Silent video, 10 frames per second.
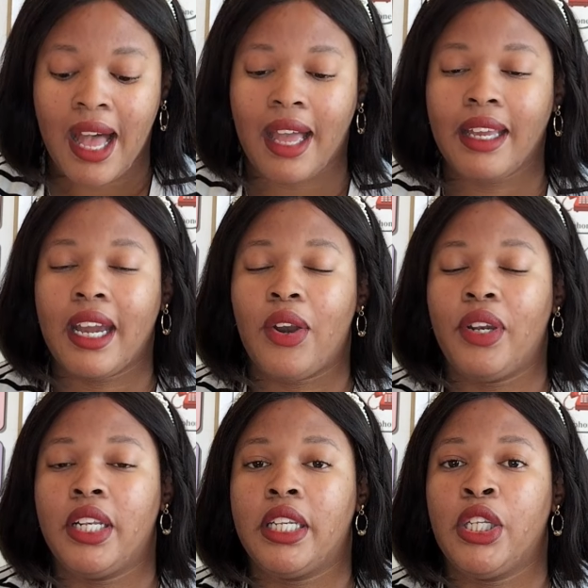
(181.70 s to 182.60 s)
I
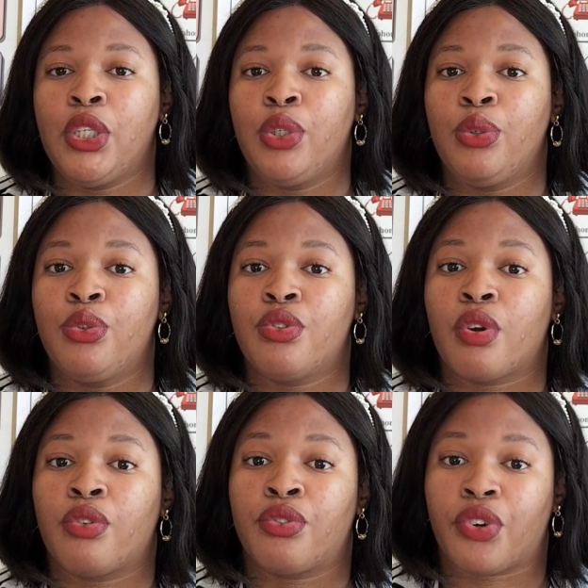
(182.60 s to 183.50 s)
currently use
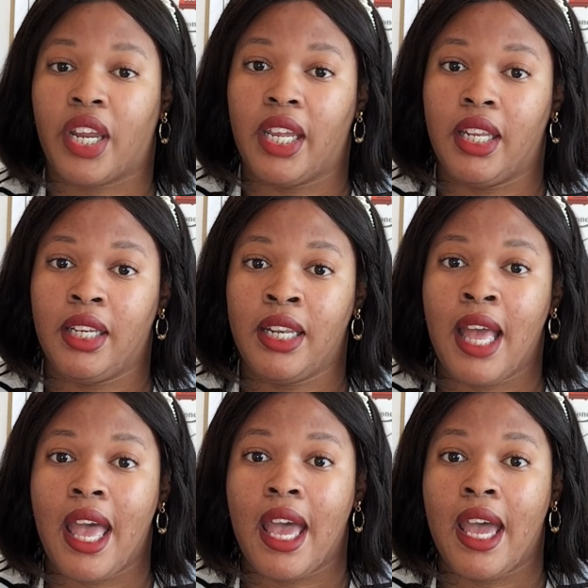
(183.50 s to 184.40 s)
Rain,
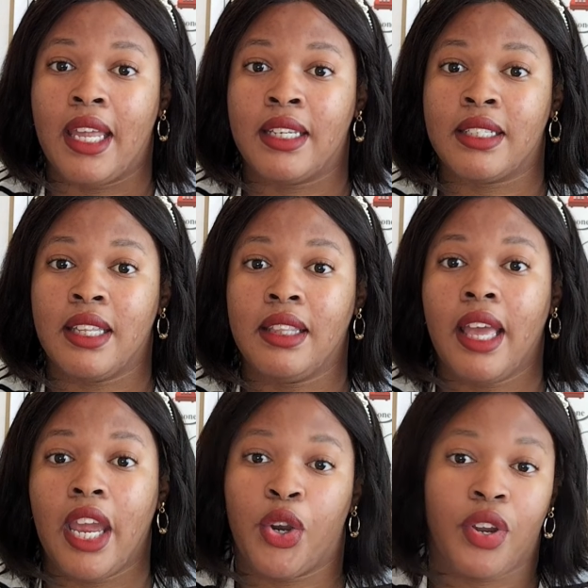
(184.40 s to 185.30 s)
and in
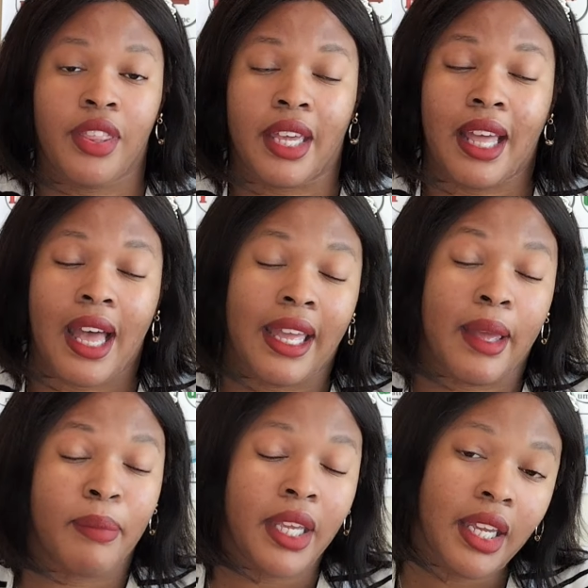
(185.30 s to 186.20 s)
the area that I
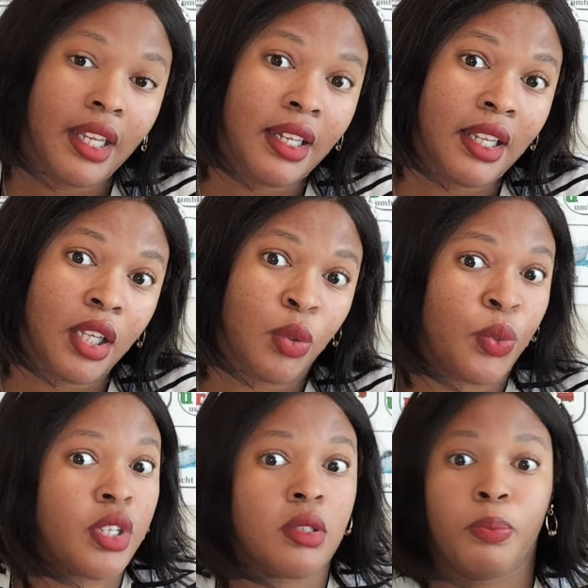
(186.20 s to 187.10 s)
am in, it
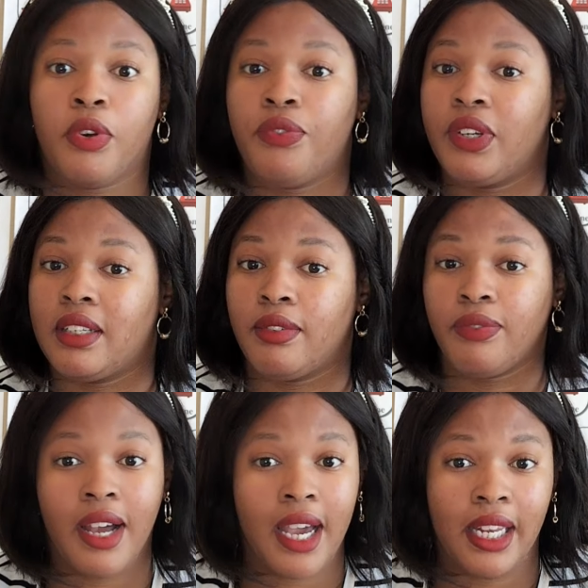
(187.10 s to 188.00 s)
works perfectly
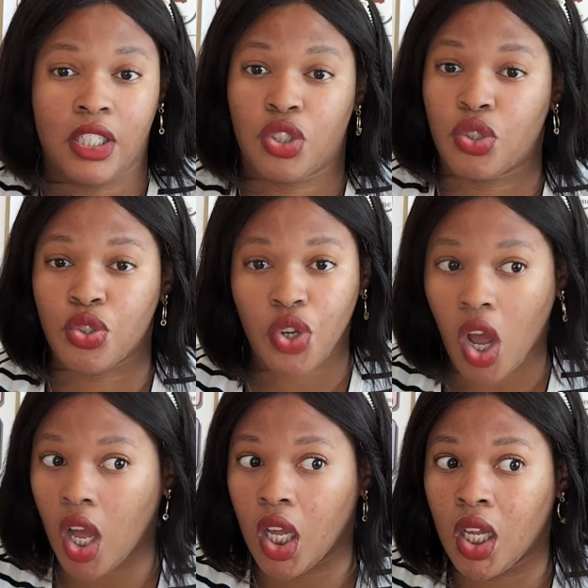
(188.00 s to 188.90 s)
fine. It's
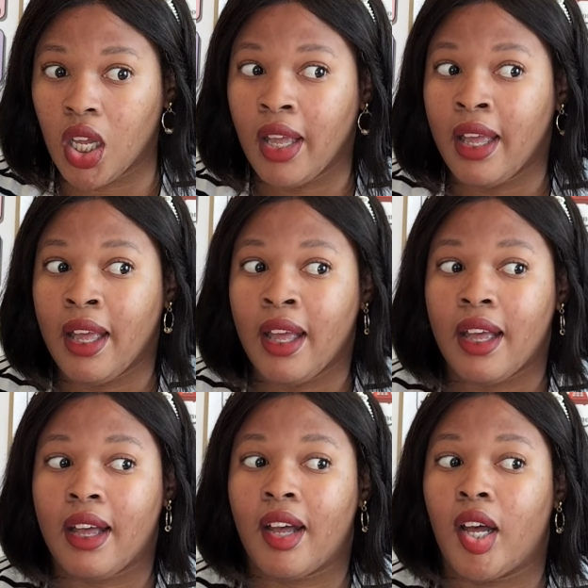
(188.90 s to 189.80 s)
strong.
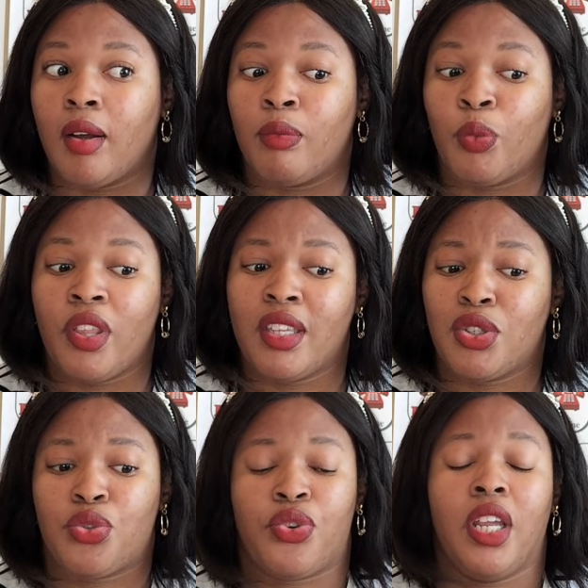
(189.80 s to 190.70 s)
Whether
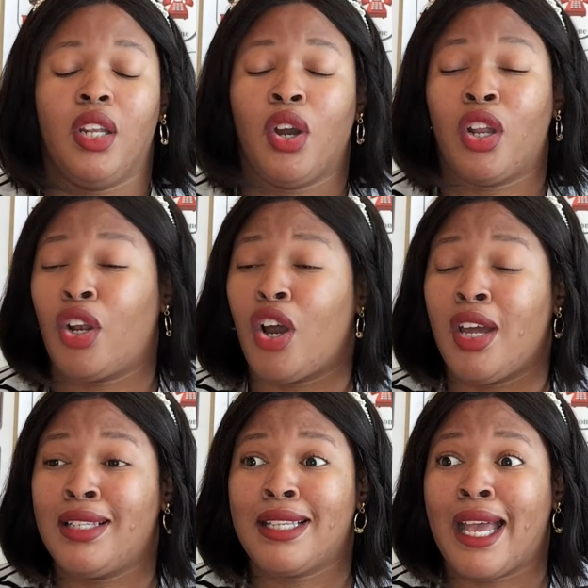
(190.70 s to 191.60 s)
it's raining or
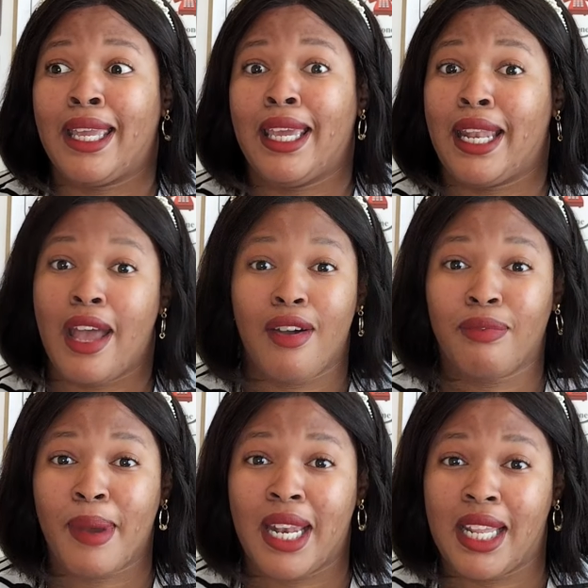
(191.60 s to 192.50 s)
not, I can
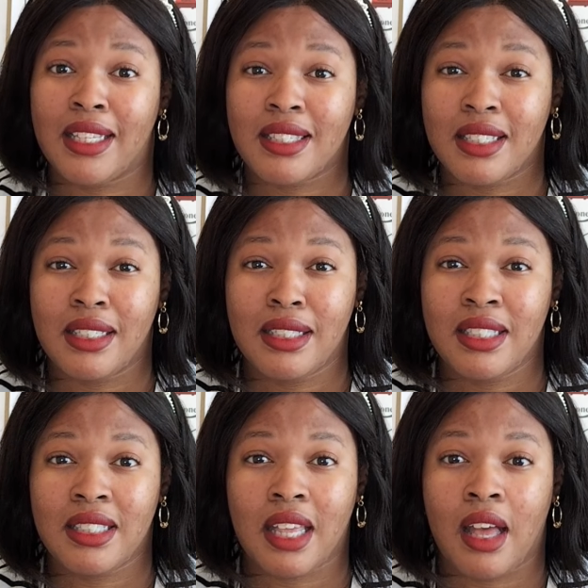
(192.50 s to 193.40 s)
have my lessons.